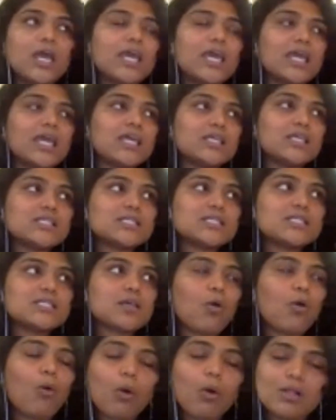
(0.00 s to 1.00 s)
is
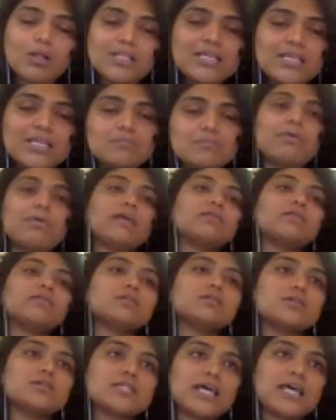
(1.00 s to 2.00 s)
all these
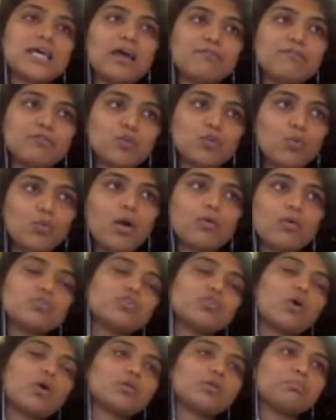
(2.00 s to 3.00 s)
mentors have
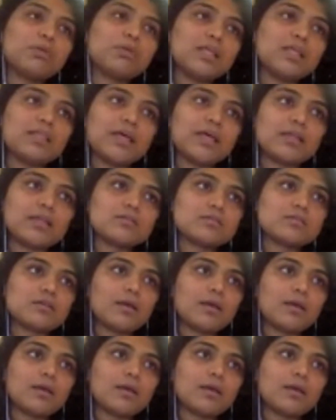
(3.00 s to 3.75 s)
throughout taught me that